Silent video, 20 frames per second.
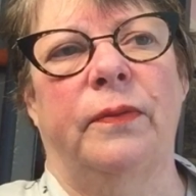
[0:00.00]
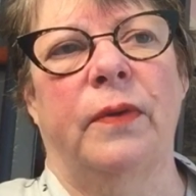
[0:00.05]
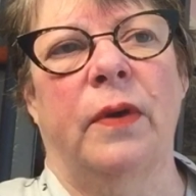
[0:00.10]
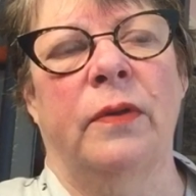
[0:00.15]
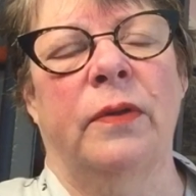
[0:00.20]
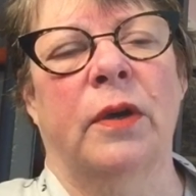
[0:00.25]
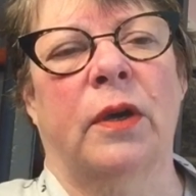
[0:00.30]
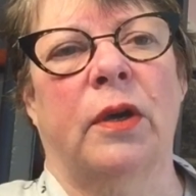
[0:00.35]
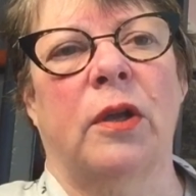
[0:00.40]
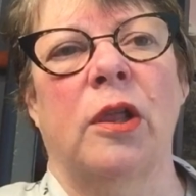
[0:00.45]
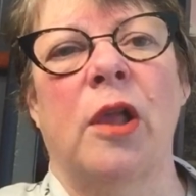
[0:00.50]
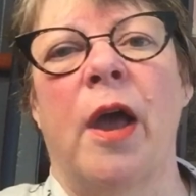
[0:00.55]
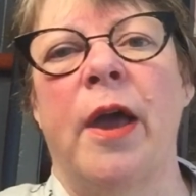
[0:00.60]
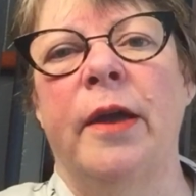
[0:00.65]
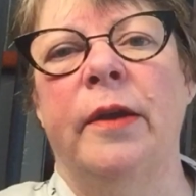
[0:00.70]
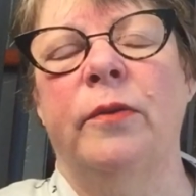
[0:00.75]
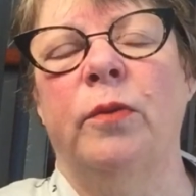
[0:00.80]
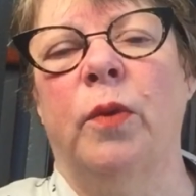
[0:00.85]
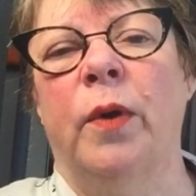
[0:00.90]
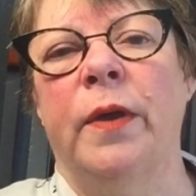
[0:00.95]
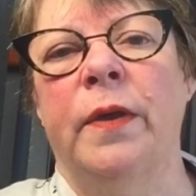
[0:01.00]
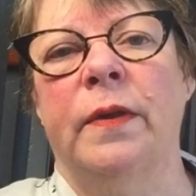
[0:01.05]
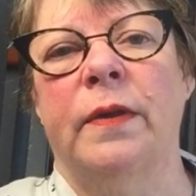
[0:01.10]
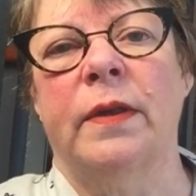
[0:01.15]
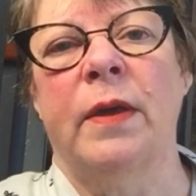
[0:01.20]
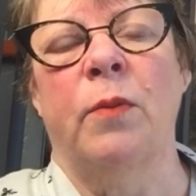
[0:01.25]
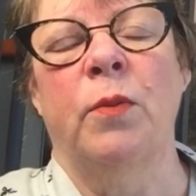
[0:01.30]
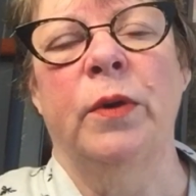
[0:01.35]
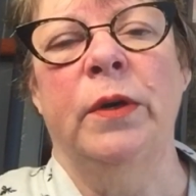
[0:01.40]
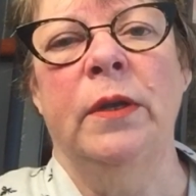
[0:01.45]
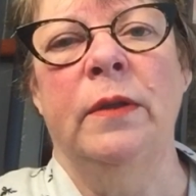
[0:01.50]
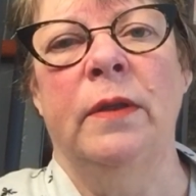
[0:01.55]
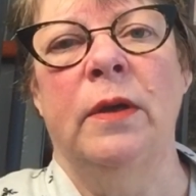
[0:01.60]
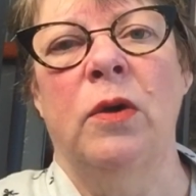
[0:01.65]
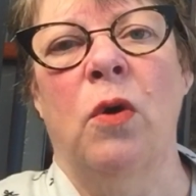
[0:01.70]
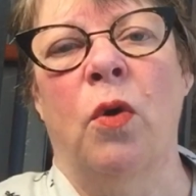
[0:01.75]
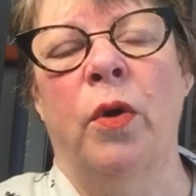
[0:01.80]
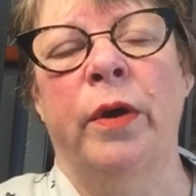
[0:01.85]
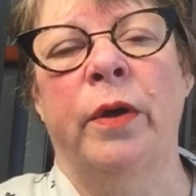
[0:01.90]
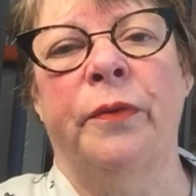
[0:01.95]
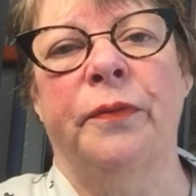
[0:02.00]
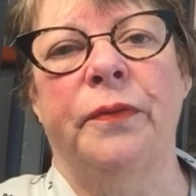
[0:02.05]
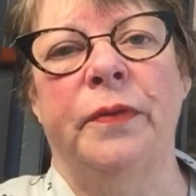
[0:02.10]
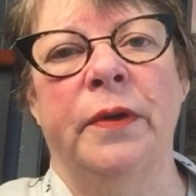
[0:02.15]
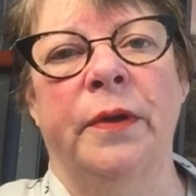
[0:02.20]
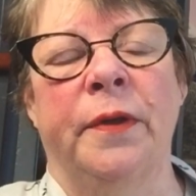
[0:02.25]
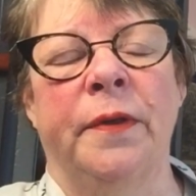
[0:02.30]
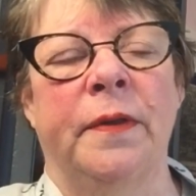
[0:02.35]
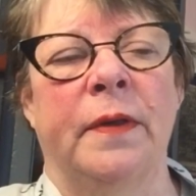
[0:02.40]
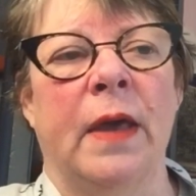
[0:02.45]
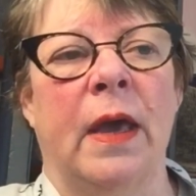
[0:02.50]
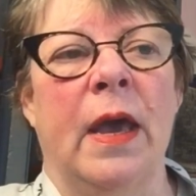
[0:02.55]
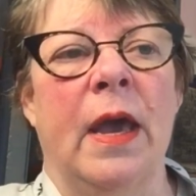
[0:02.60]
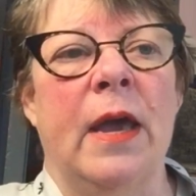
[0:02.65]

the client was someone in the oil fields,